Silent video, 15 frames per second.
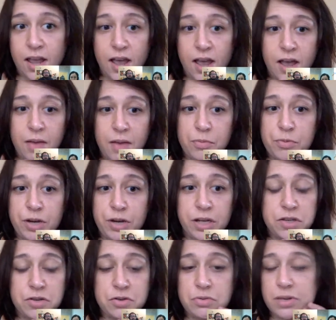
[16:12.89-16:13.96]
where
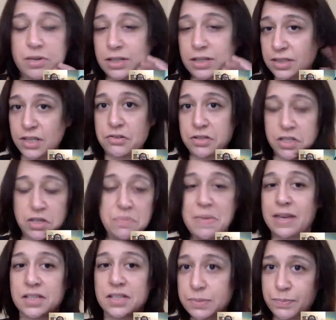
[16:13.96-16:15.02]
you literally
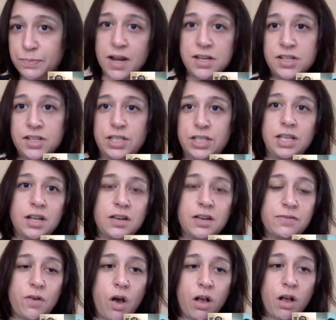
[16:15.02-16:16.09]
make a spreadsheet
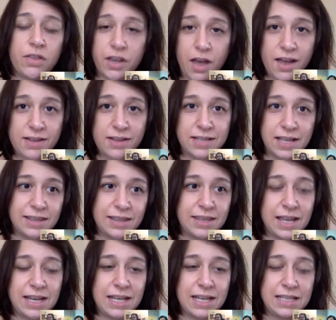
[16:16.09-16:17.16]
of all the content
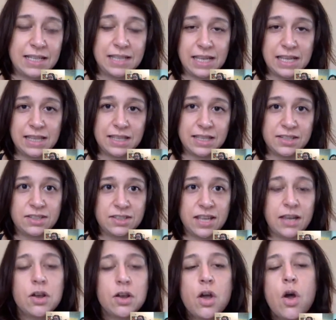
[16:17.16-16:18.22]
that is in this
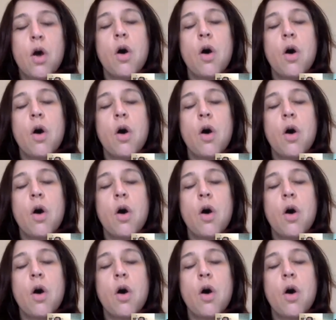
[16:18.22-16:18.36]
site,